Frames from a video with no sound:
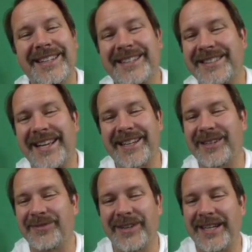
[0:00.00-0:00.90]
it's not
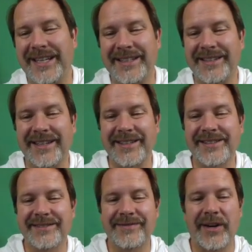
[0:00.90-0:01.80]
good for heating
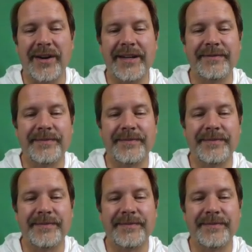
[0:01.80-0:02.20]
things, all right?